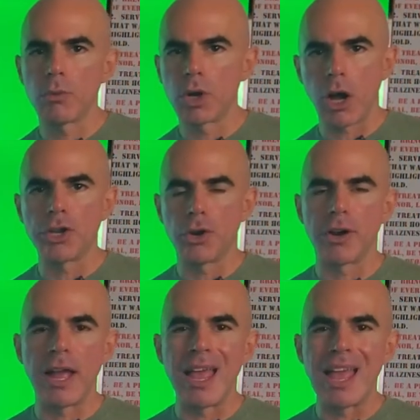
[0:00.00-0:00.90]
what are
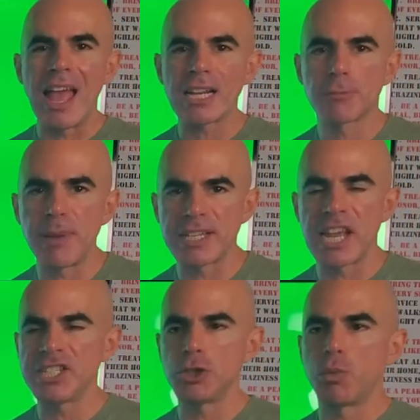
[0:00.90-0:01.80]
your expectations?